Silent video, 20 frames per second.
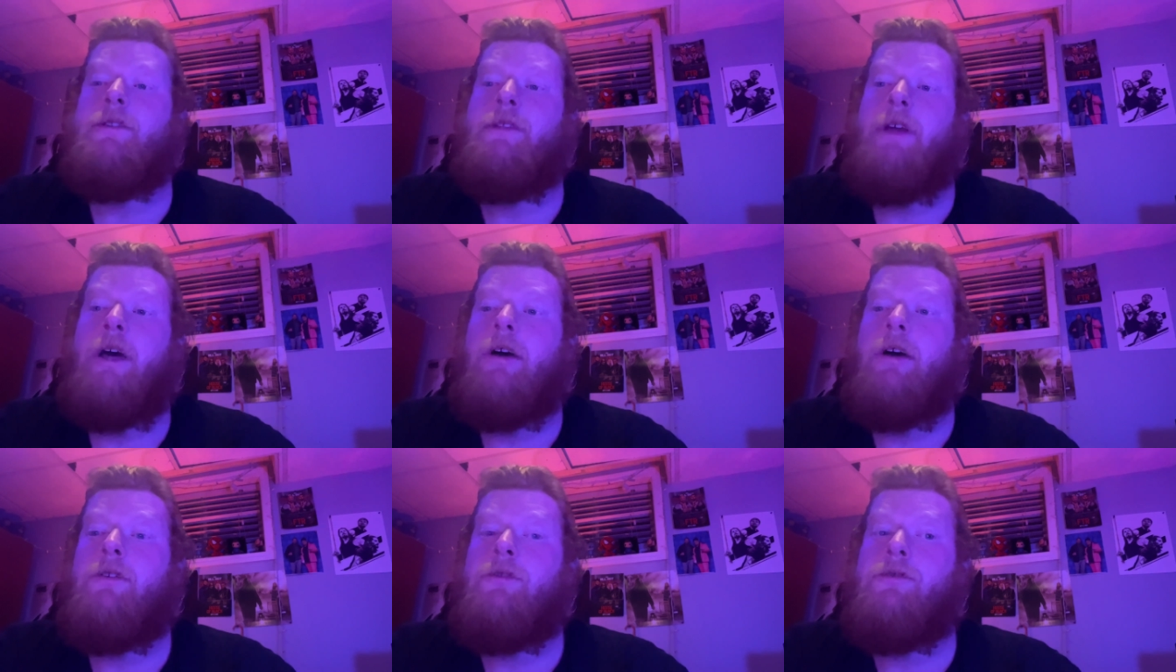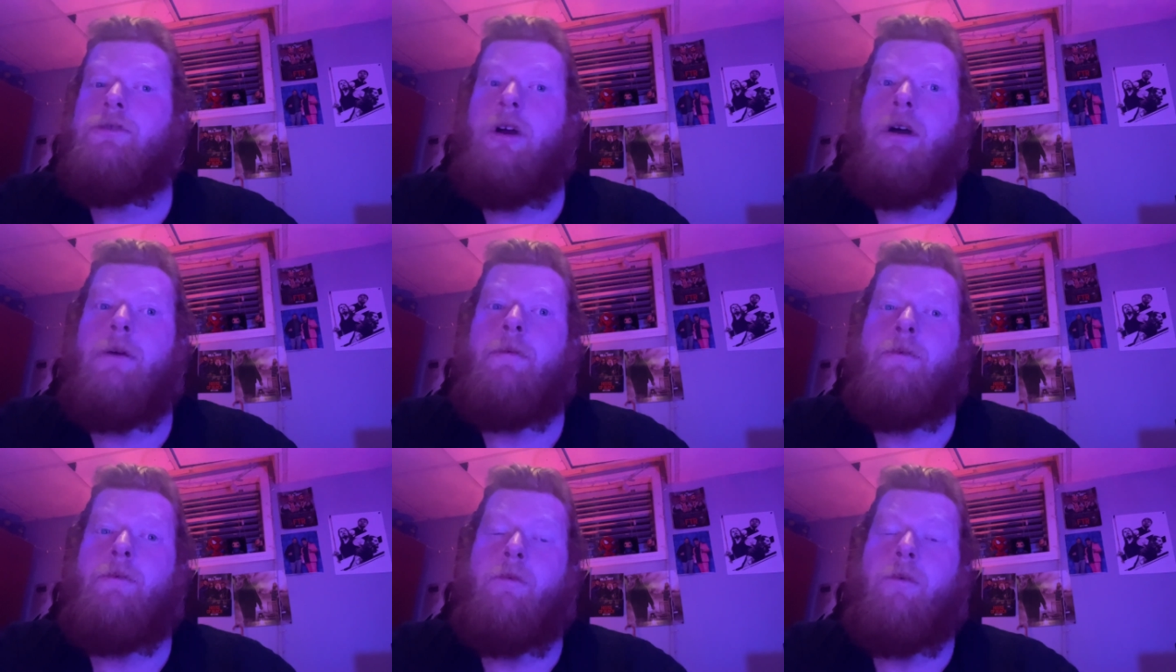Donald
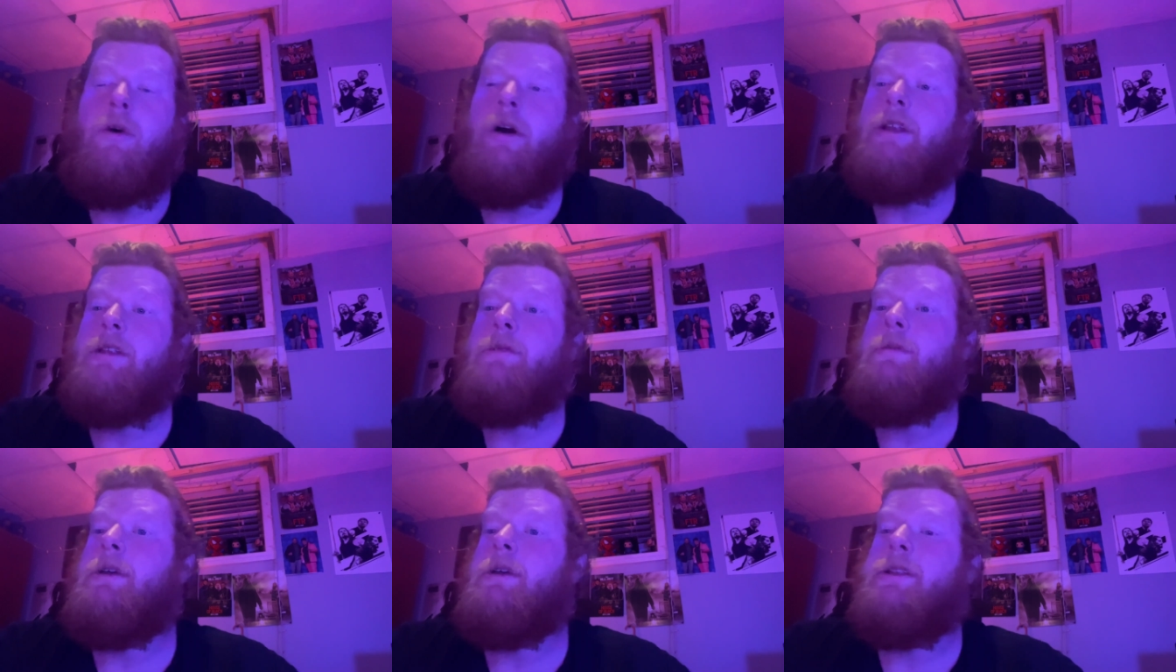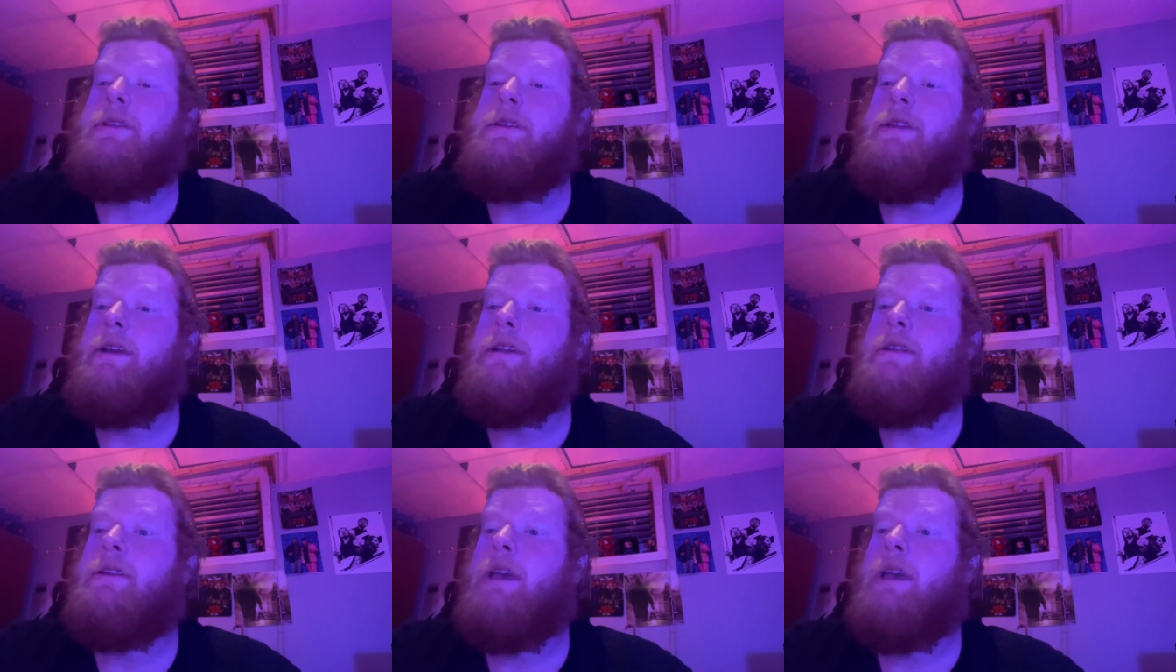Trump wanting to be a
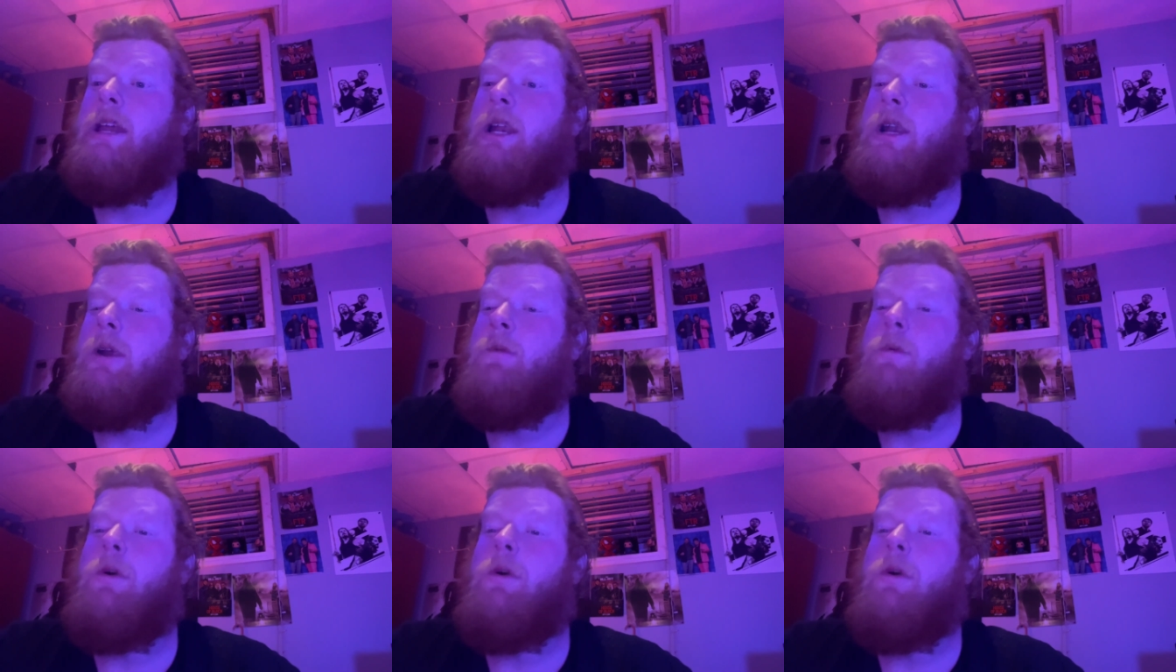dictator.